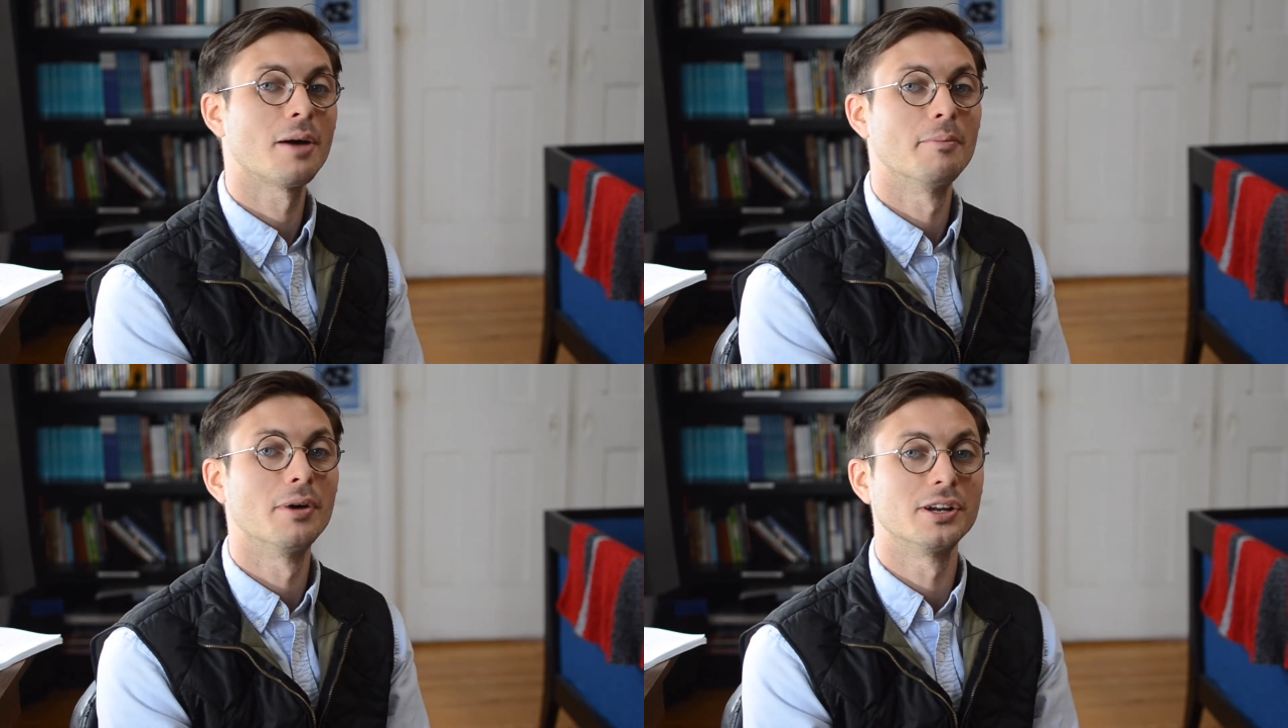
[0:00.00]

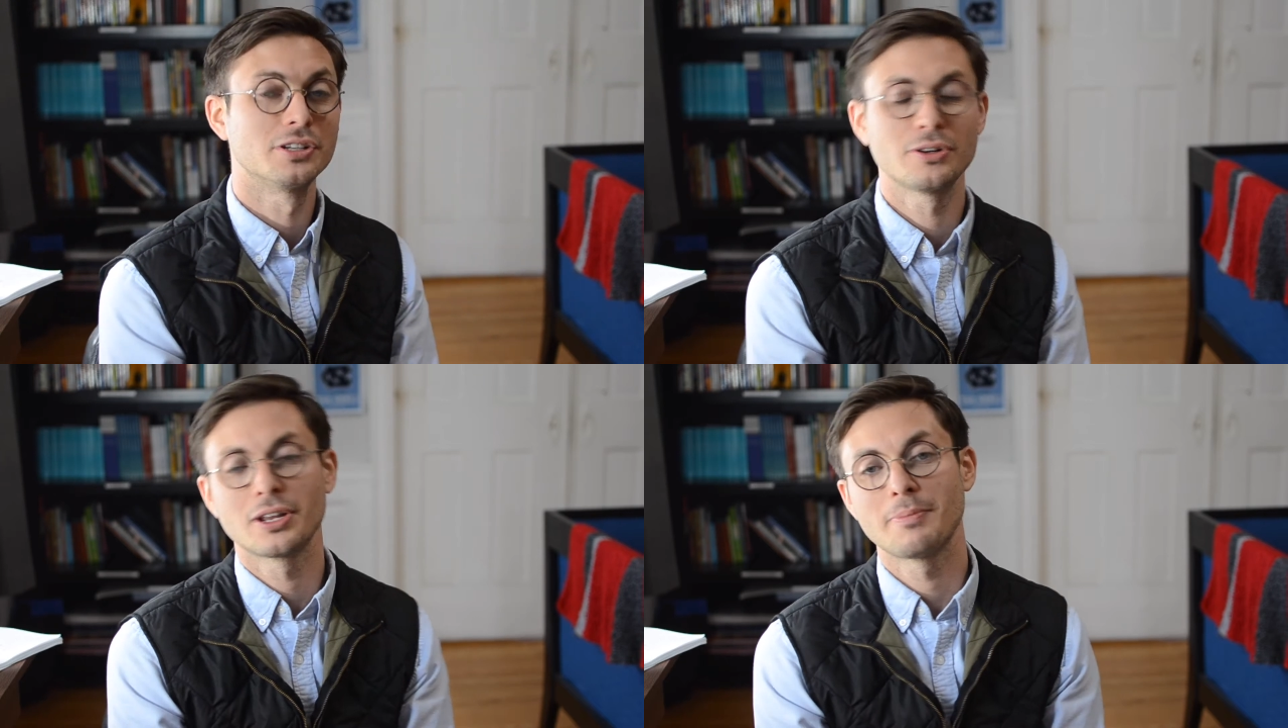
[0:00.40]
But
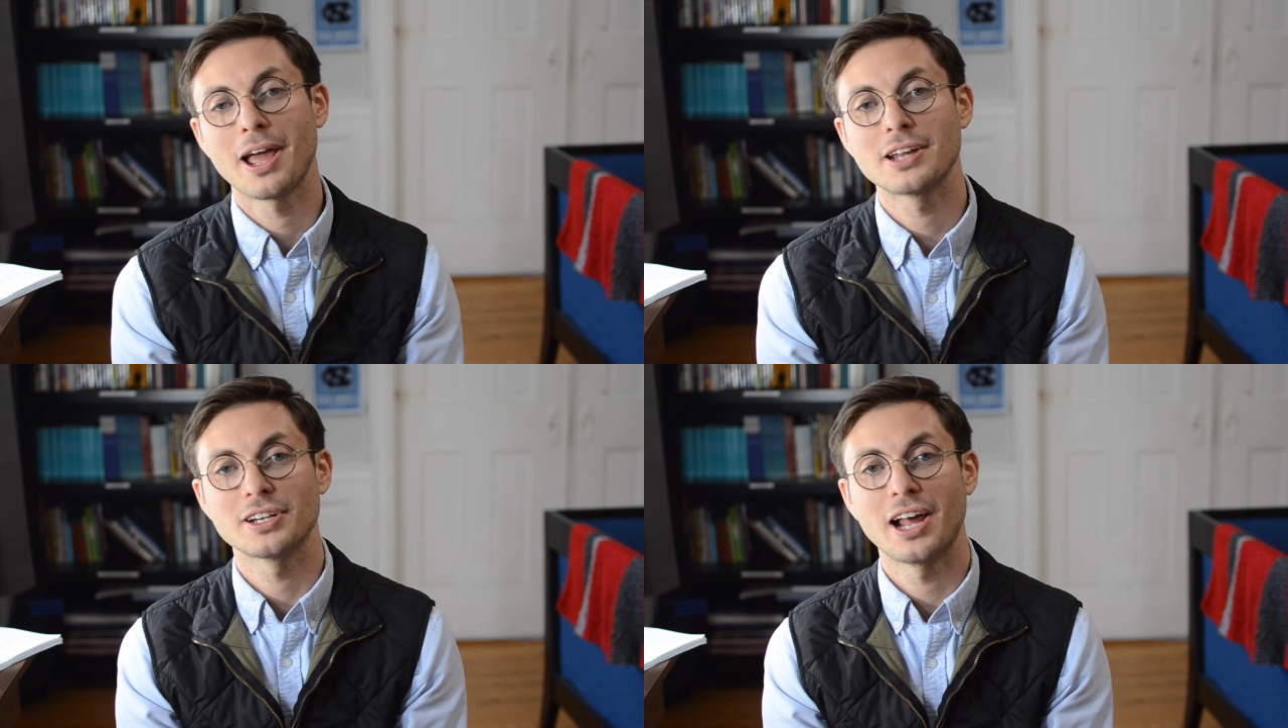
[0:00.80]
as you can
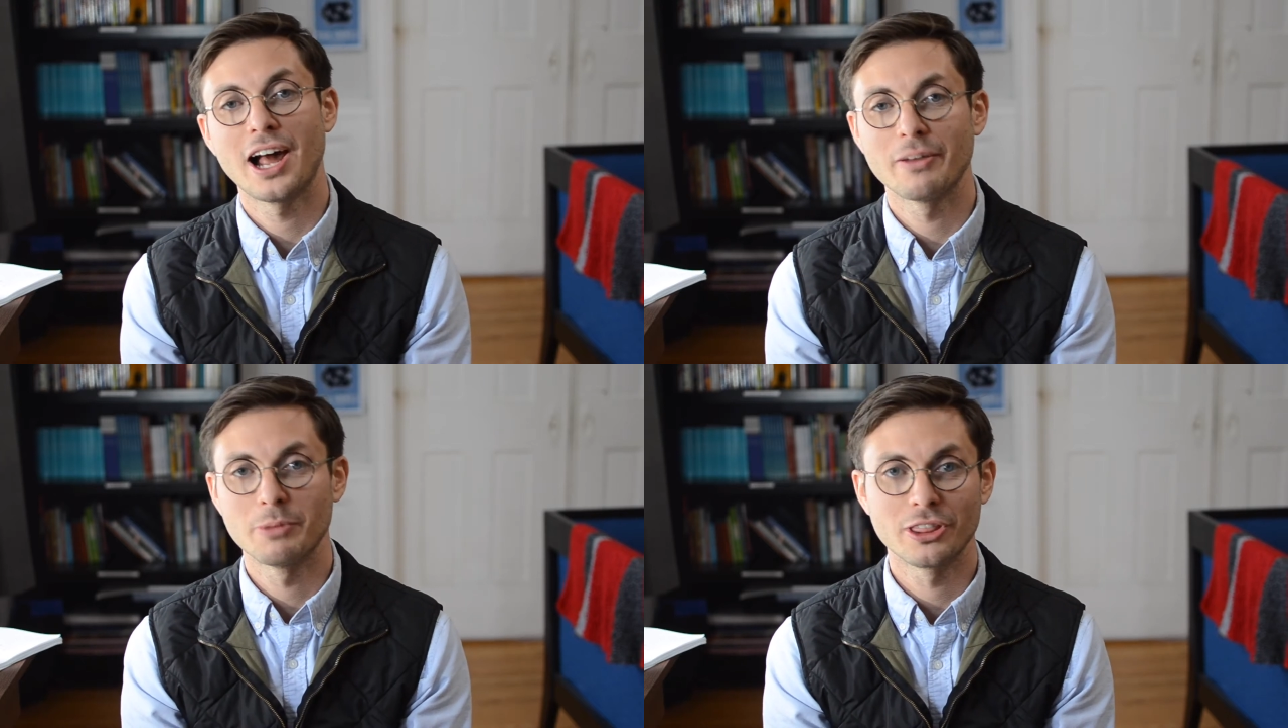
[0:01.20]
imagine,
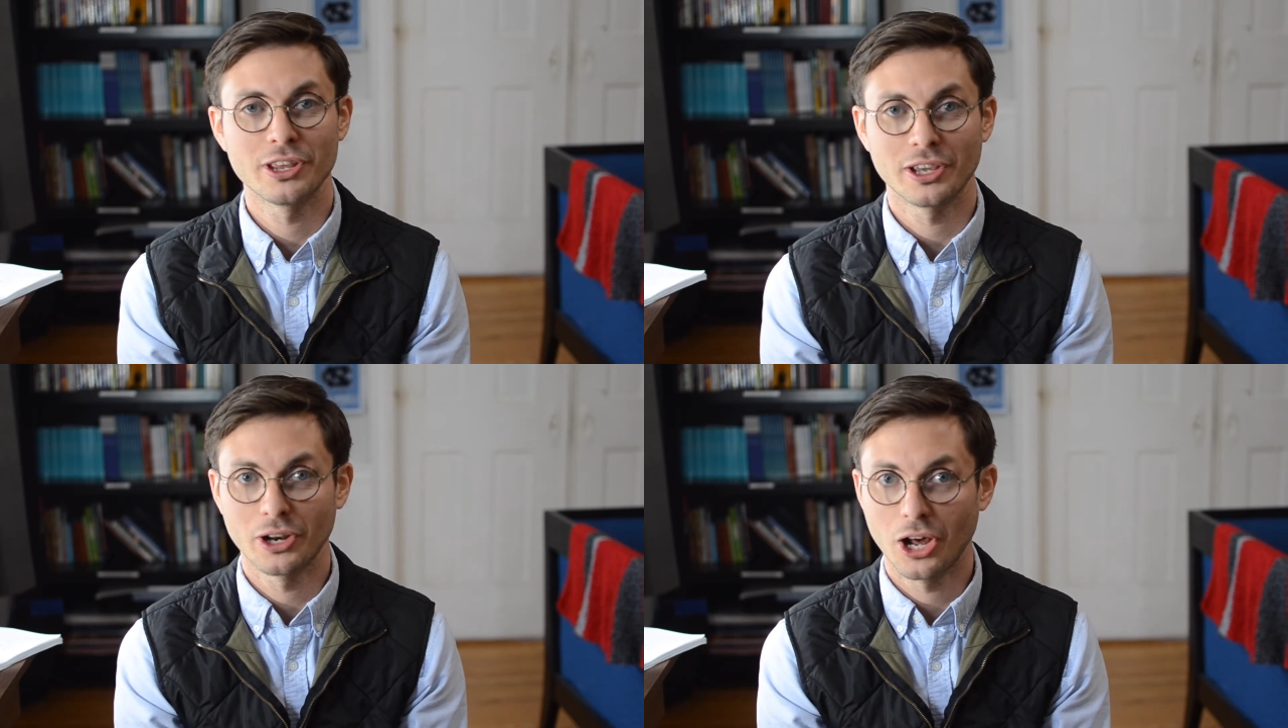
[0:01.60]
I have been
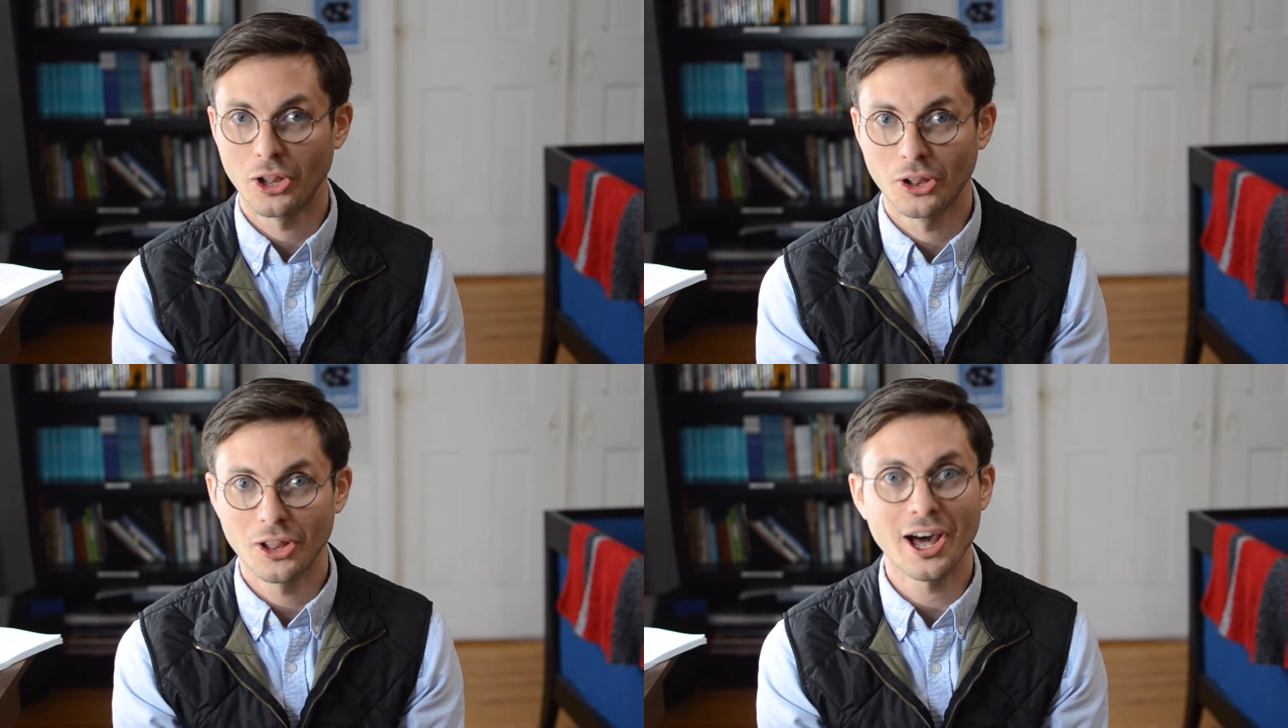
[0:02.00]
thinking a
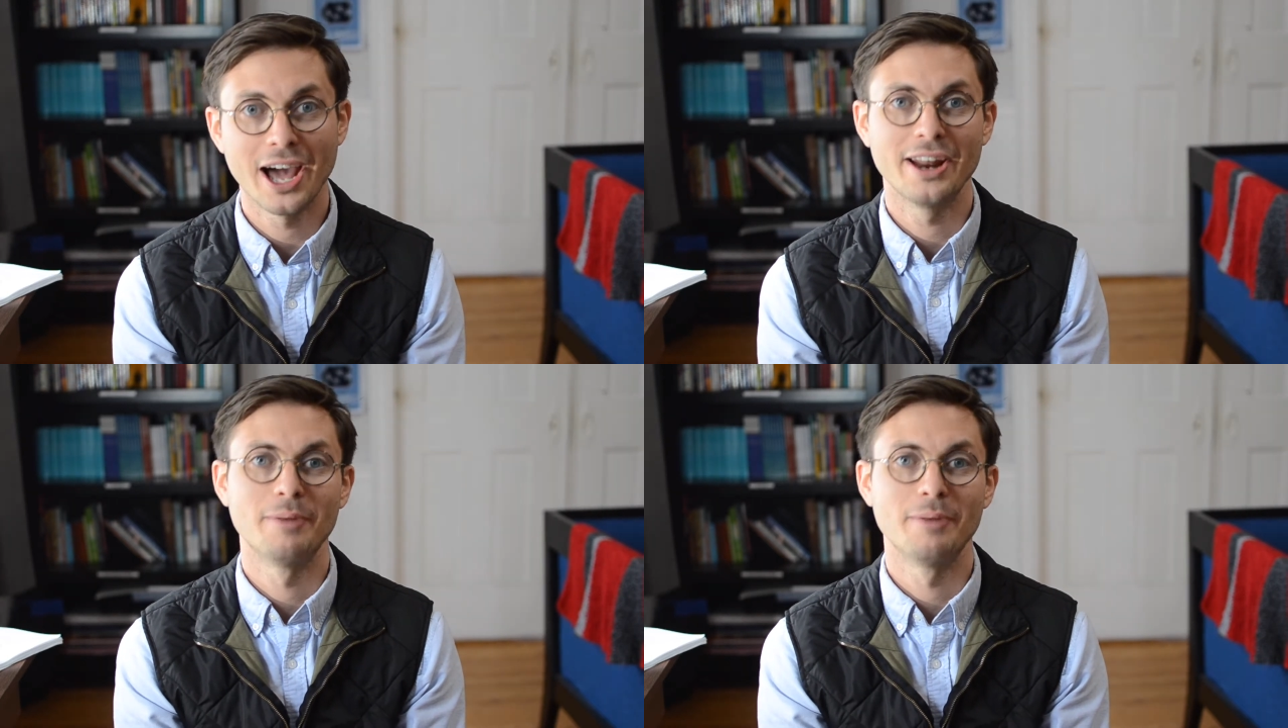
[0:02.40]
lot